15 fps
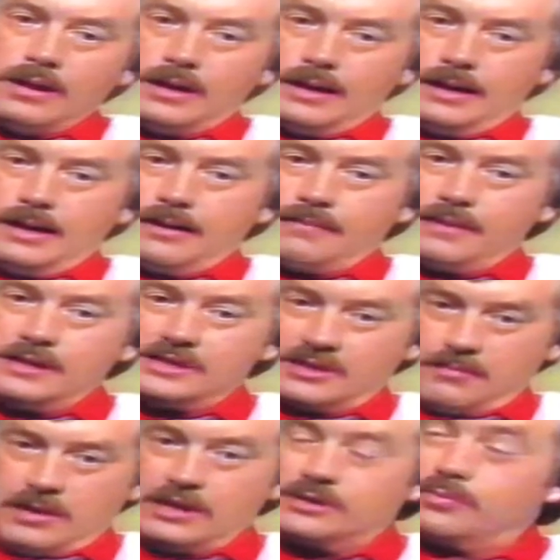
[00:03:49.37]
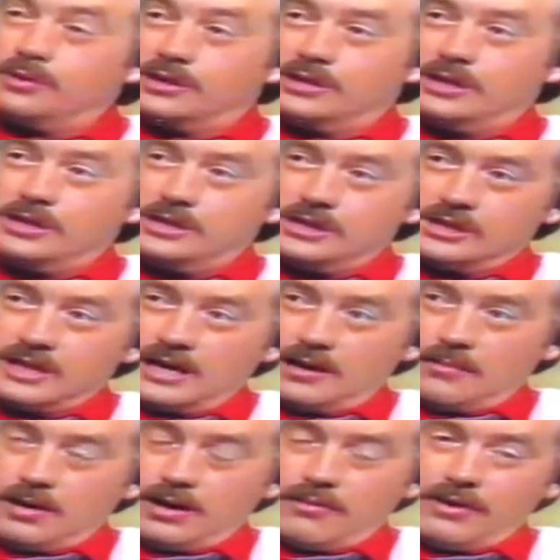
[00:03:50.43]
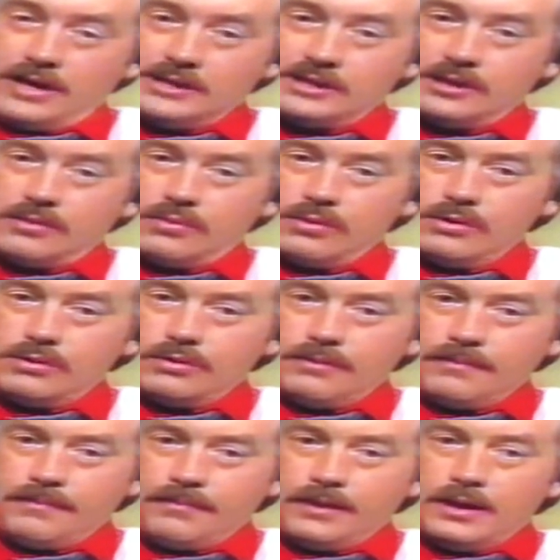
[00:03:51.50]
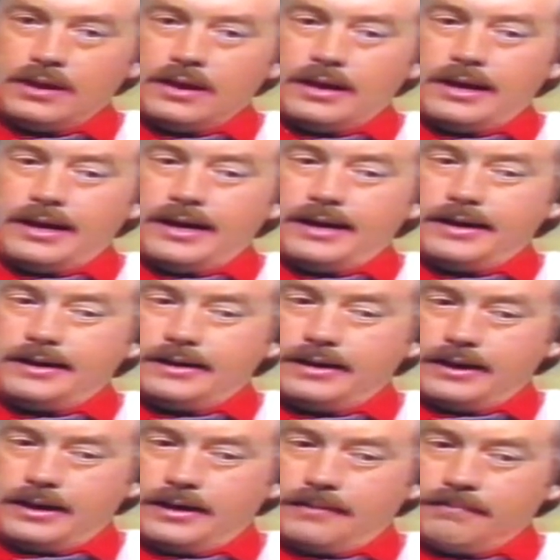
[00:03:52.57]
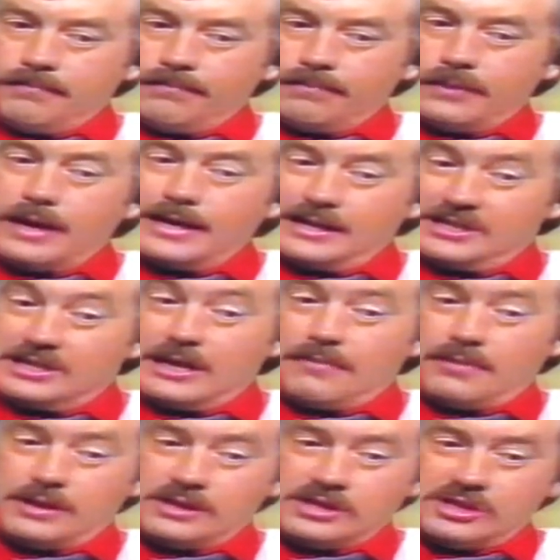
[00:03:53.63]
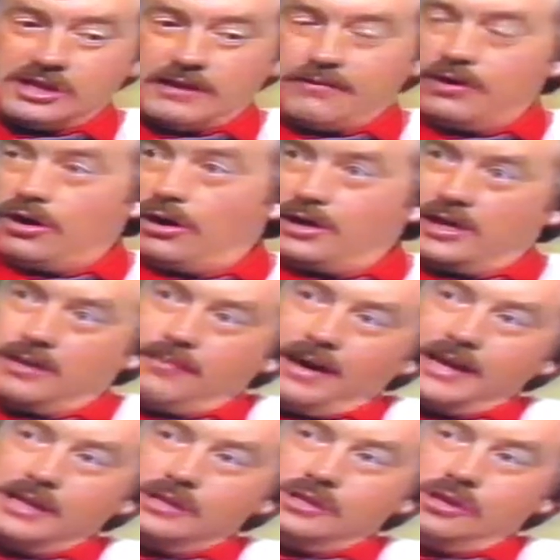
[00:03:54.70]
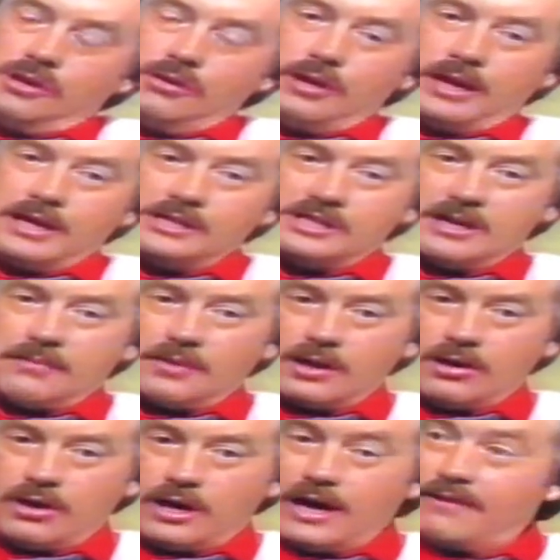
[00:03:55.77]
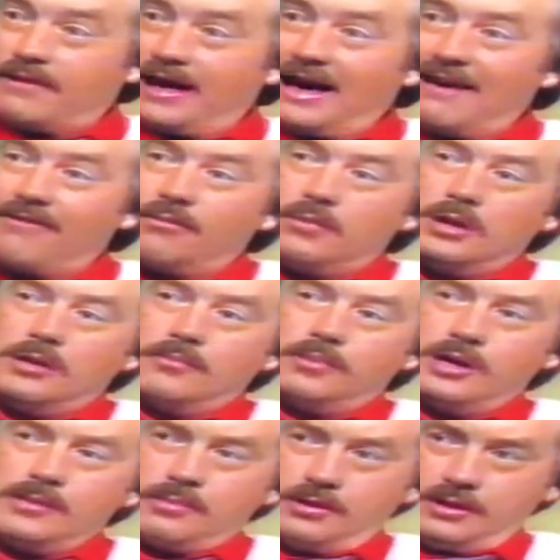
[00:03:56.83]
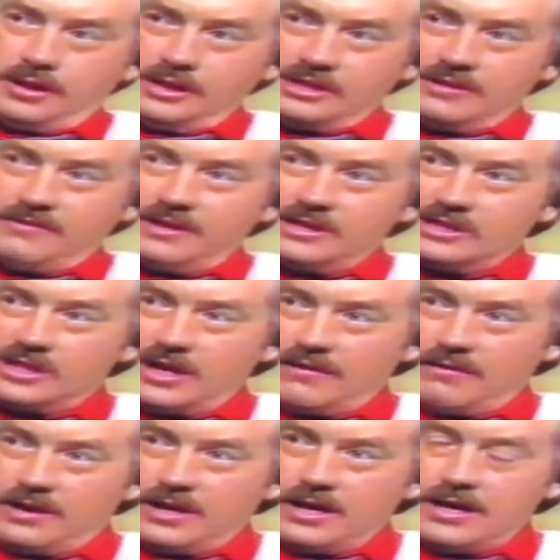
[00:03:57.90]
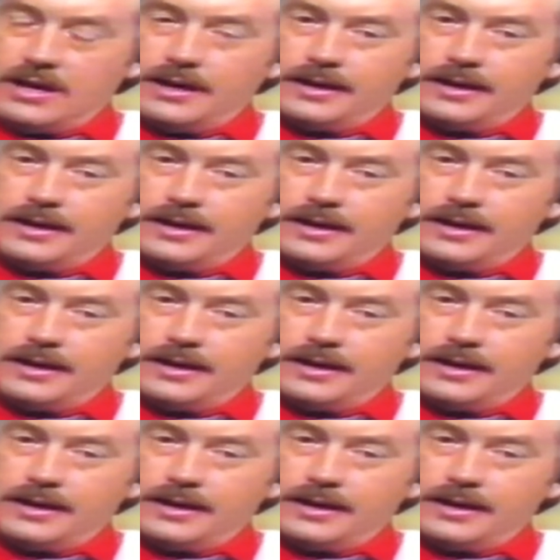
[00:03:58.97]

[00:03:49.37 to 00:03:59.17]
That's the most prestigious thunderboat race in the world. And they get something, just to give you an idea of the magnitude, they get something like over 500,000 people at these events over there.